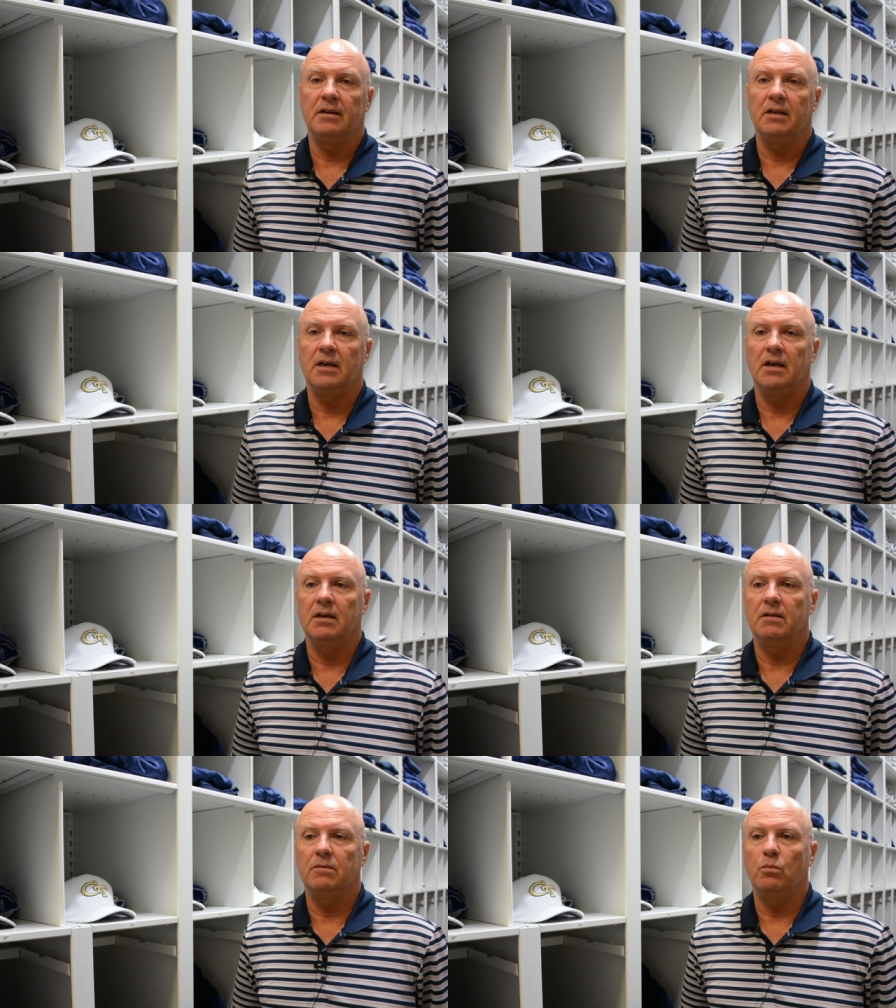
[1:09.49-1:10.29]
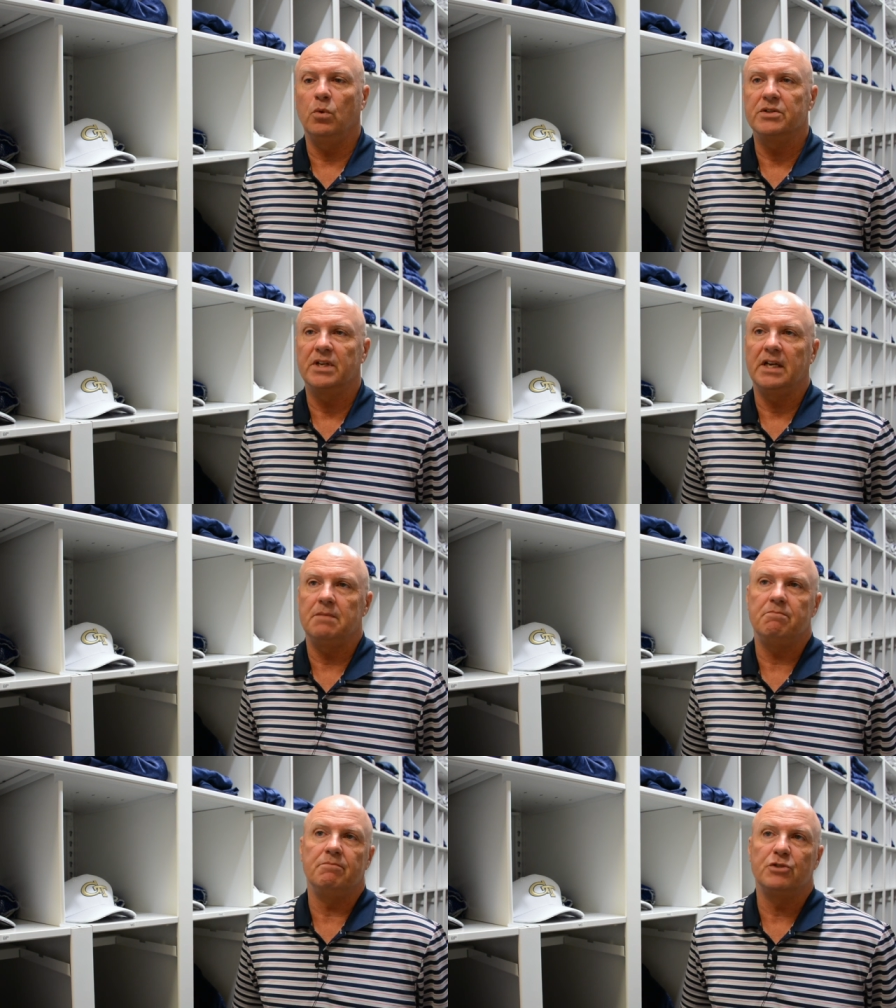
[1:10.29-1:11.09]
uh, was
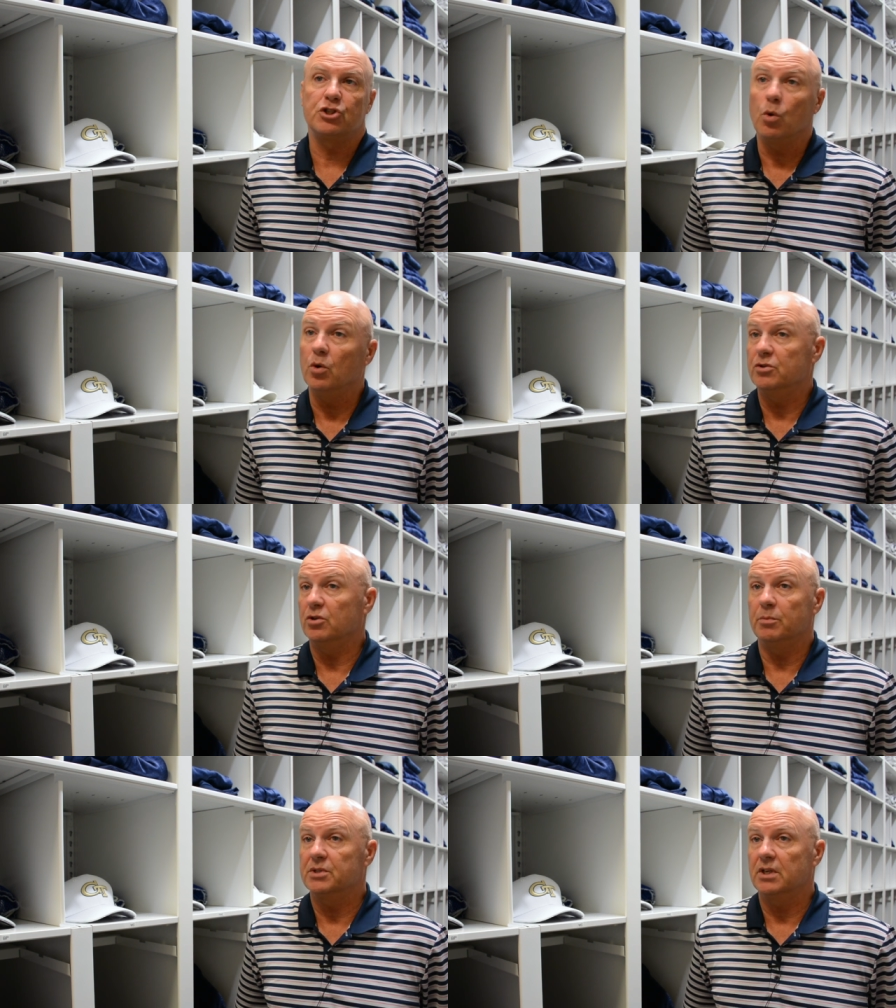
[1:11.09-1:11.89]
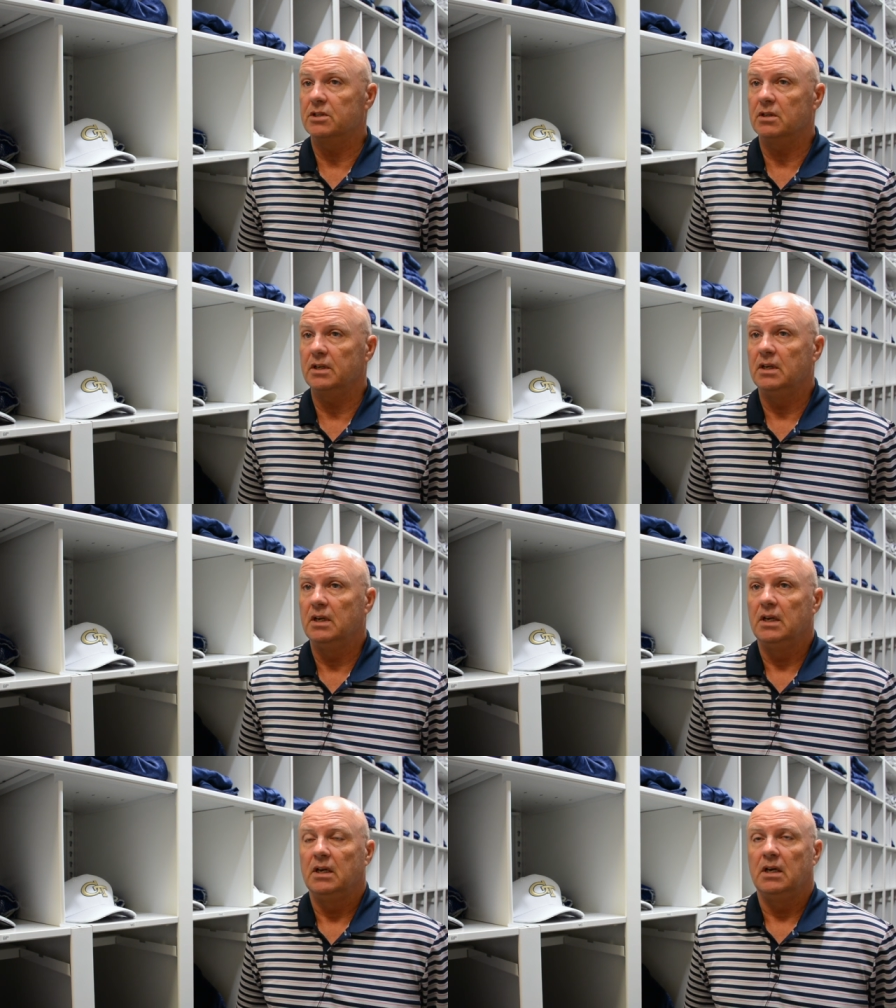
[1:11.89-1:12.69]
a storage room essentially.